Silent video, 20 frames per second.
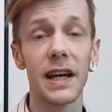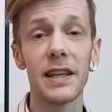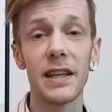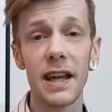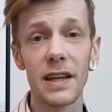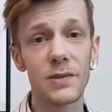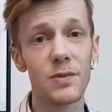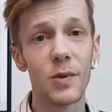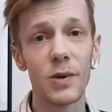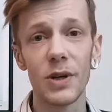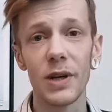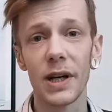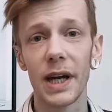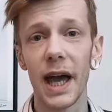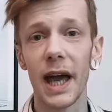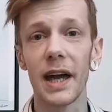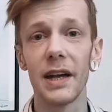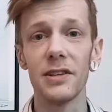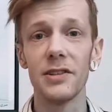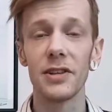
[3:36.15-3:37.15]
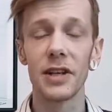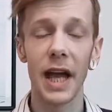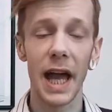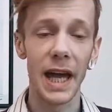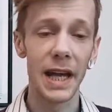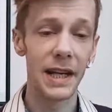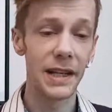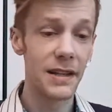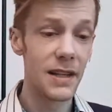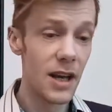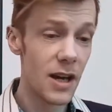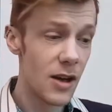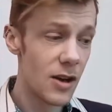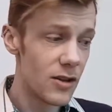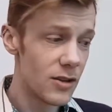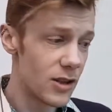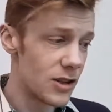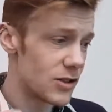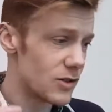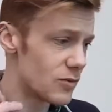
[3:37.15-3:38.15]
And that's what you're getting. You're getting
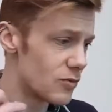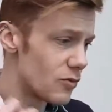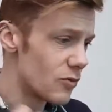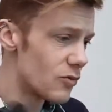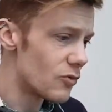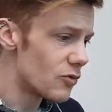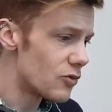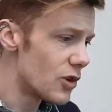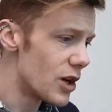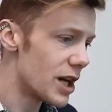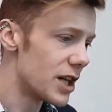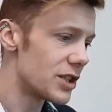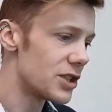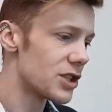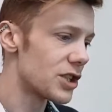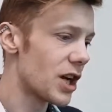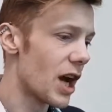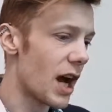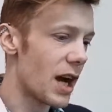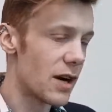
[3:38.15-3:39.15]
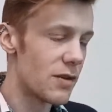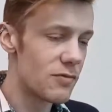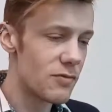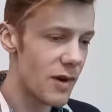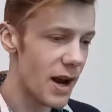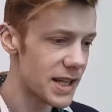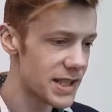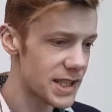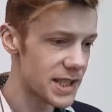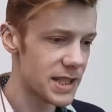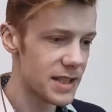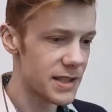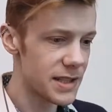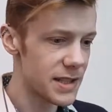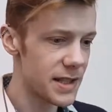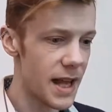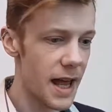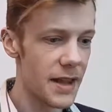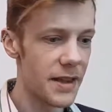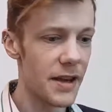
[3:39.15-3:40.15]
this rich kind of
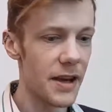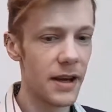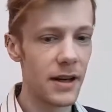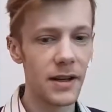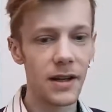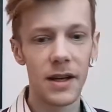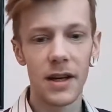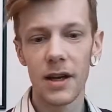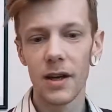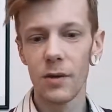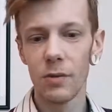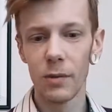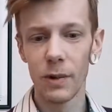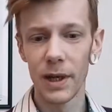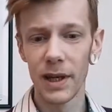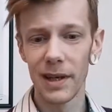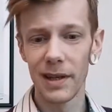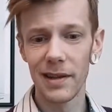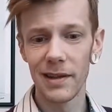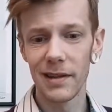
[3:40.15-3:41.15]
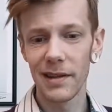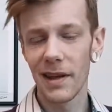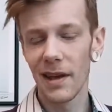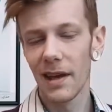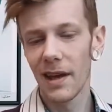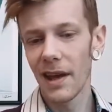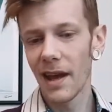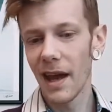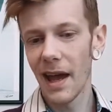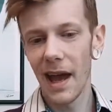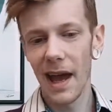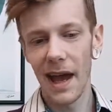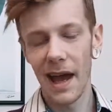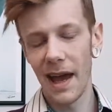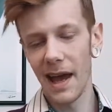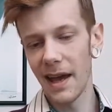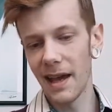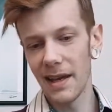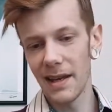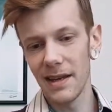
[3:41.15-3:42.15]
resinous leather with
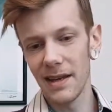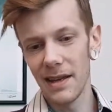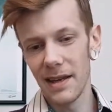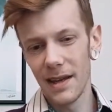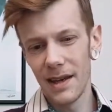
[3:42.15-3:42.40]
a